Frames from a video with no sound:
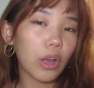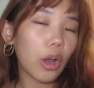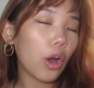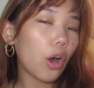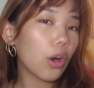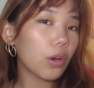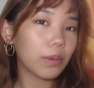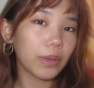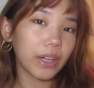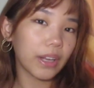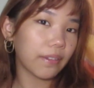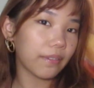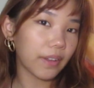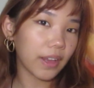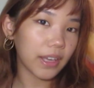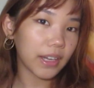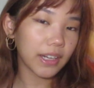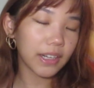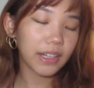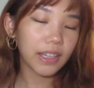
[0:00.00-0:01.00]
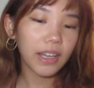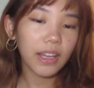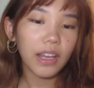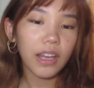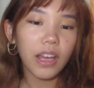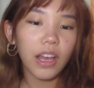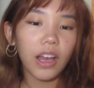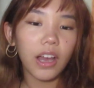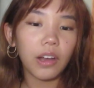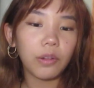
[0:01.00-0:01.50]
already faded,
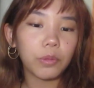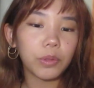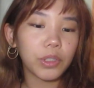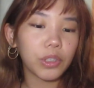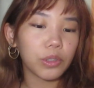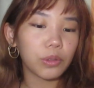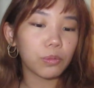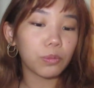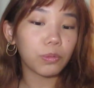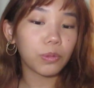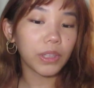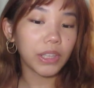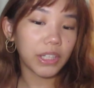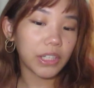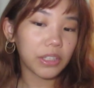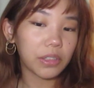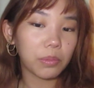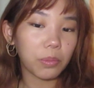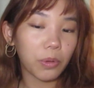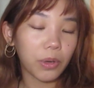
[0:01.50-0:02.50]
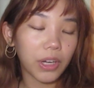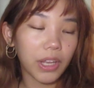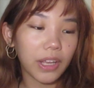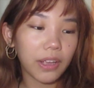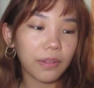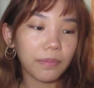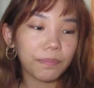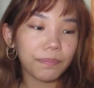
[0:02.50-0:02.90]
which is really disappointing.